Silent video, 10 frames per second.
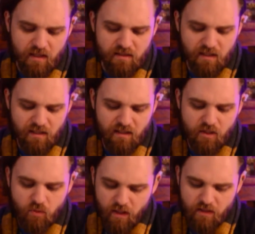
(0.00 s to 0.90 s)
Dudley
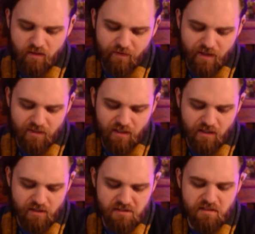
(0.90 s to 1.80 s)
quickly found the
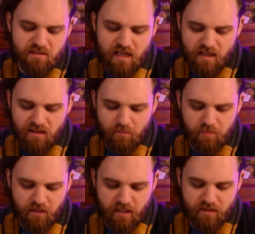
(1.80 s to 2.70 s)
largest snake in the
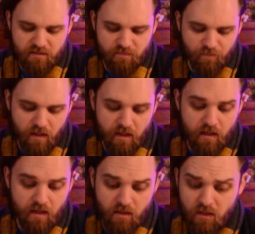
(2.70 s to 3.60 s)
place.
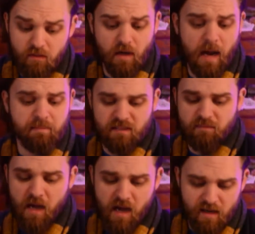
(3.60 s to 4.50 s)
It could have wrapped its
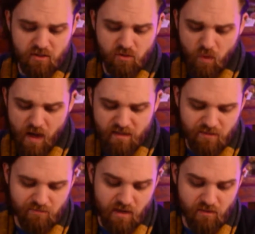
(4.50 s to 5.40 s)
body twice
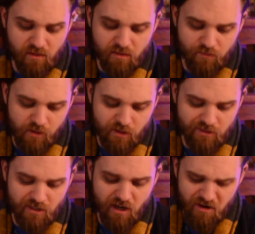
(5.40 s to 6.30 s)
around Uncle
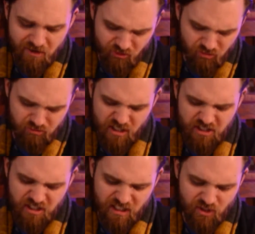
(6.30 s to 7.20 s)
Vernon's car and
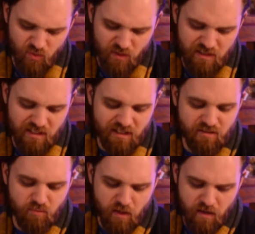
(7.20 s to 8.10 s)
crushed it into a
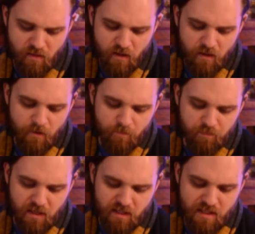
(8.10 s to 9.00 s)
dustbin,
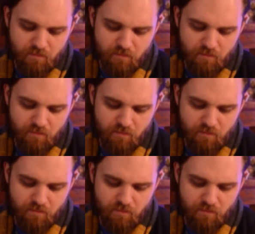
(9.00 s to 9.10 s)
but at the